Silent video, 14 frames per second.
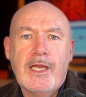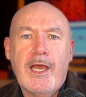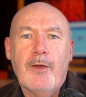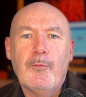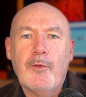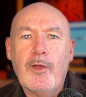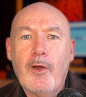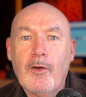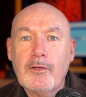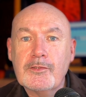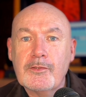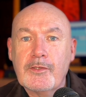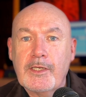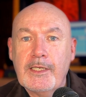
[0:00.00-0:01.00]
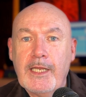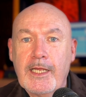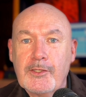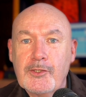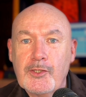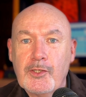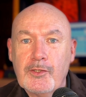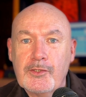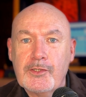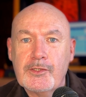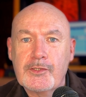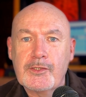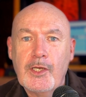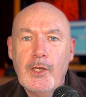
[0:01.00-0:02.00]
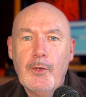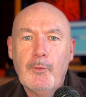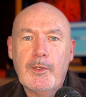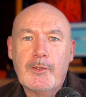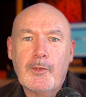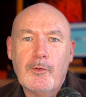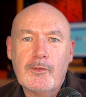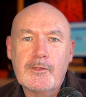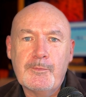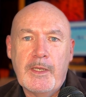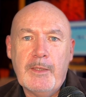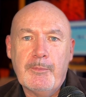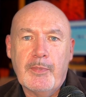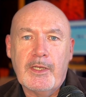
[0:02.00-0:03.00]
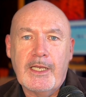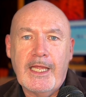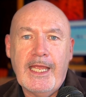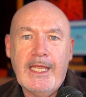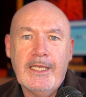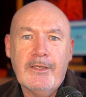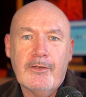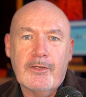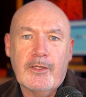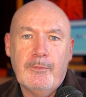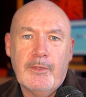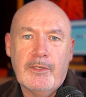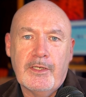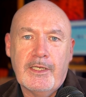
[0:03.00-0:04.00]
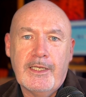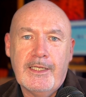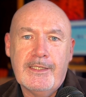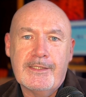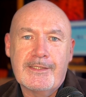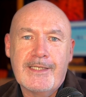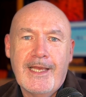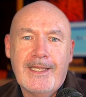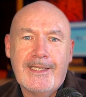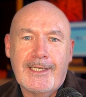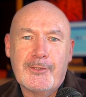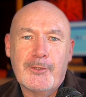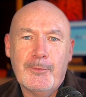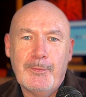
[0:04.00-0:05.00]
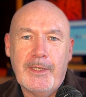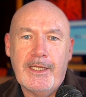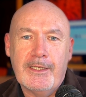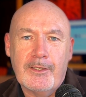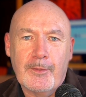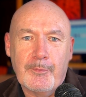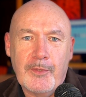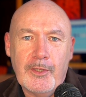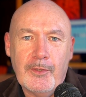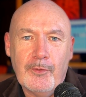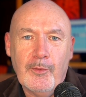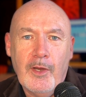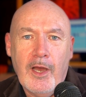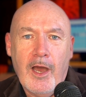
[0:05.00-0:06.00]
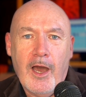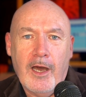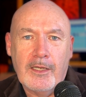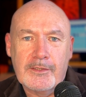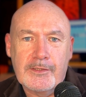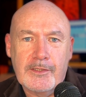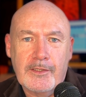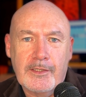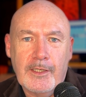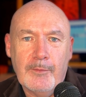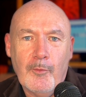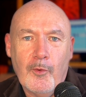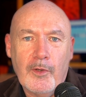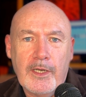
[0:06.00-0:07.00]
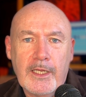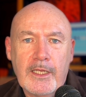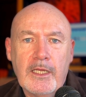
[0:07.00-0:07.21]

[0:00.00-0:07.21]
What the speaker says: And we also connect churches with those people in their communities that should be in their pew on Sunday morning.